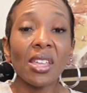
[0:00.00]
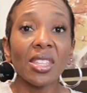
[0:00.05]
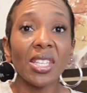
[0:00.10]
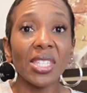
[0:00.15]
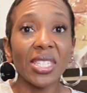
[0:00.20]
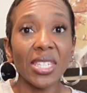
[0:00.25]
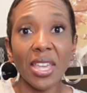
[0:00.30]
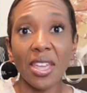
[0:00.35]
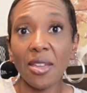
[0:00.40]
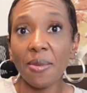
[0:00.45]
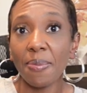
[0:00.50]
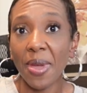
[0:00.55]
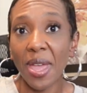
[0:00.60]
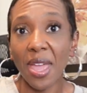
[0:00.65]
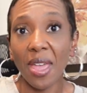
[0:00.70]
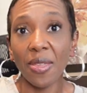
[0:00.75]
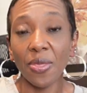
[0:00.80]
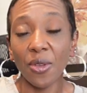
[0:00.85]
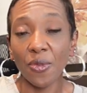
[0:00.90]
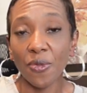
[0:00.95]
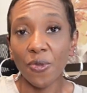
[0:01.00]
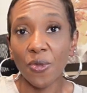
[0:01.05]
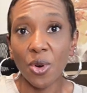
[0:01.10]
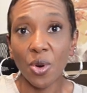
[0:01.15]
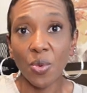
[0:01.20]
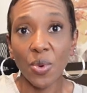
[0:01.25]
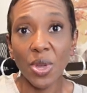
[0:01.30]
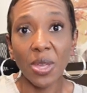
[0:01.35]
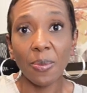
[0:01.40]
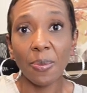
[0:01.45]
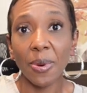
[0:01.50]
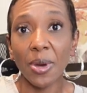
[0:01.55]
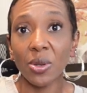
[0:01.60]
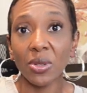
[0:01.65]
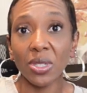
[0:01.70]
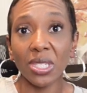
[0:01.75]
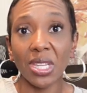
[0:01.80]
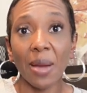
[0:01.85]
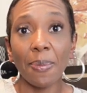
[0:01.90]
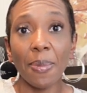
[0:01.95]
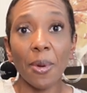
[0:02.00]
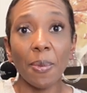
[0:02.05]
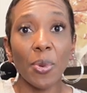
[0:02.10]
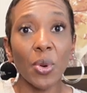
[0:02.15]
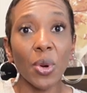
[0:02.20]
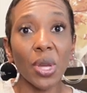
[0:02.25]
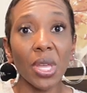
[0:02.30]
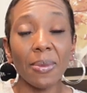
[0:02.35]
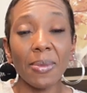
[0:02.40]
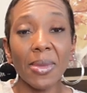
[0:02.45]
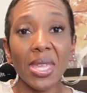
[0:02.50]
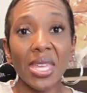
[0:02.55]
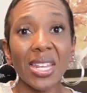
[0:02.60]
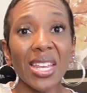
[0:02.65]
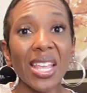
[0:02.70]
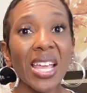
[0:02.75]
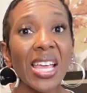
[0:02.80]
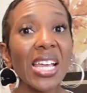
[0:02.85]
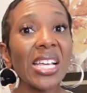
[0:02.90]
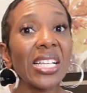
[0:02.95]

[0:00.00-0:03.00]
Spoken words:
the tape at the 4 week post-op appointment,